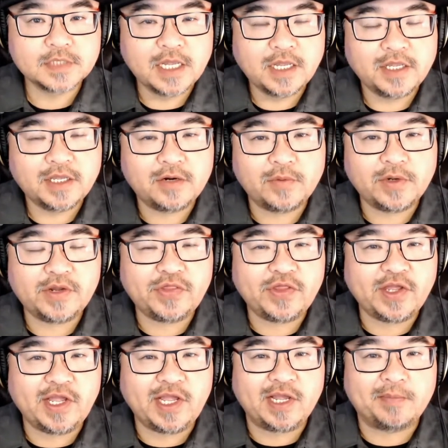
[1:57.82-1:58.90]
You know, when you're
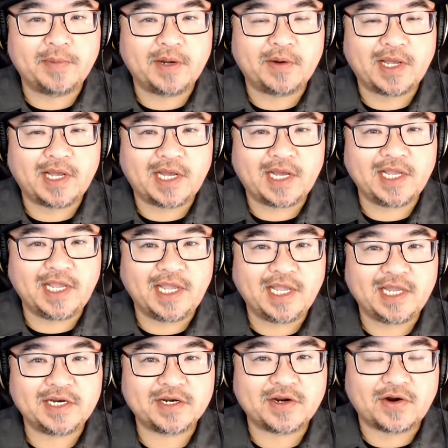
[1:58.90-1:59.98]
thinking about high
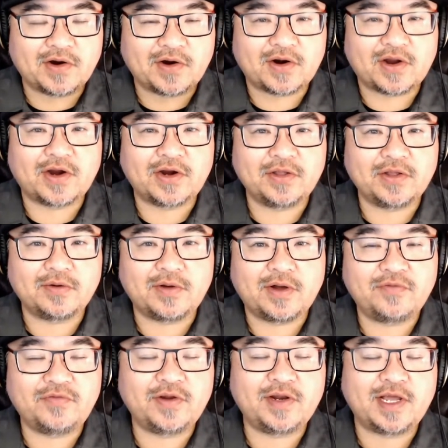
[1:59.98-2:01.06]
end car audio,
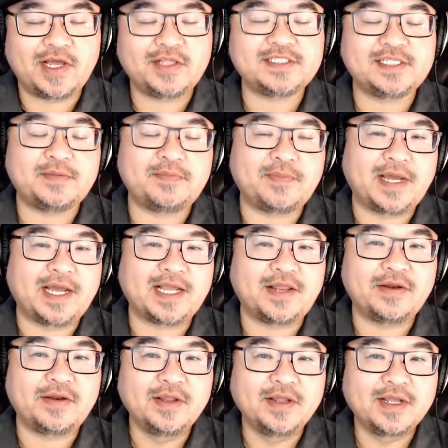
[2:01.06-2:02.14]
often I sit back
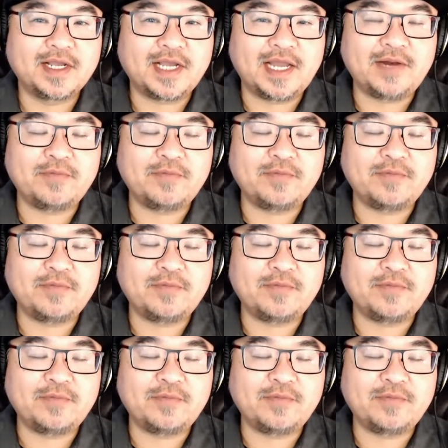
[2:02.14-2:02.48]
and kind of